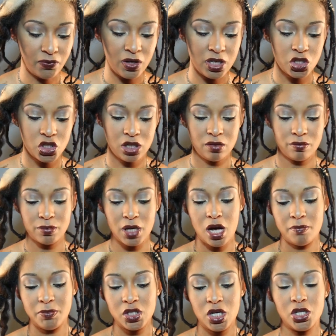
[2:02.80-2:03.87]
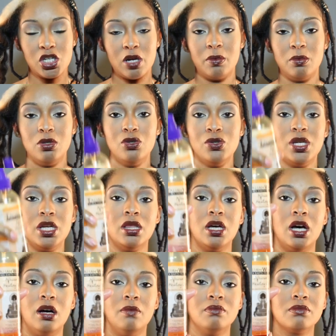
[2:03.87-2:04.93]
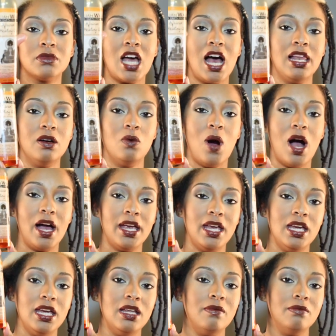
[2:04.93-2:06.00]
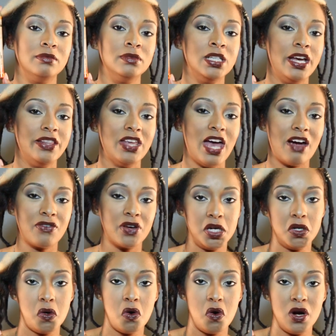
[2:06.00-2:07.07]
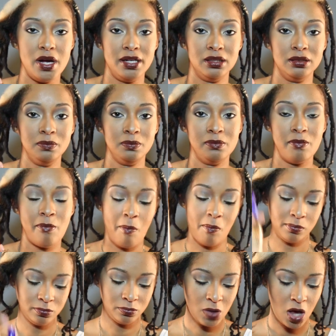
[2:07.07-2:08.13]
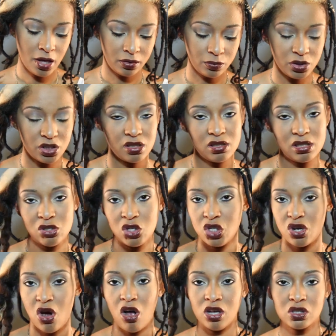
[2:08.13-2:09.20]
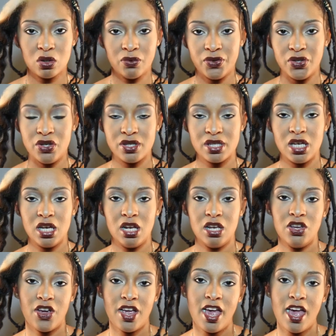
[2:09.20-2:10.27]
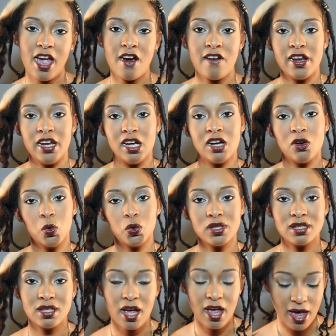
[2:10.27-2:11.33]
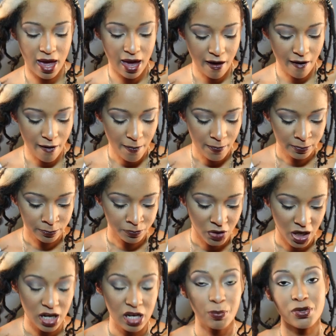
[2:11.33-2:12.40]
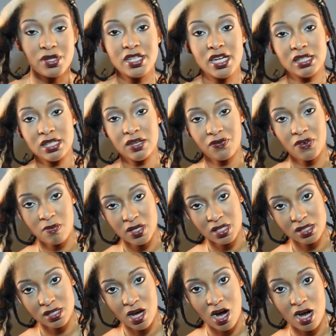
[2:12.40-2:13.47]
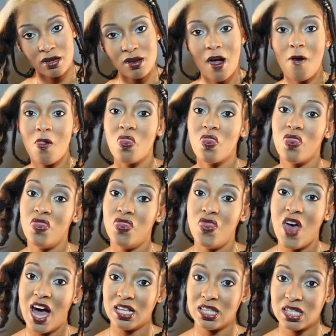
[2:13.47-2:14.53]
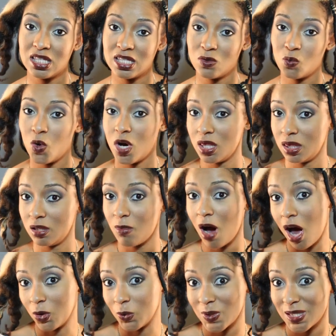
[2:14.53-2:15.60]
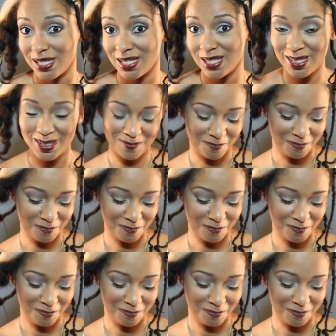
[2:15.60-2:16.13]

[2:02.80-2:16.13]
a finishing touch, I'm using the Palia Wahid, the African oil, which is good also for your skin and your hair, and it coats the hair and it protects it from the sun. That's what the bottle says.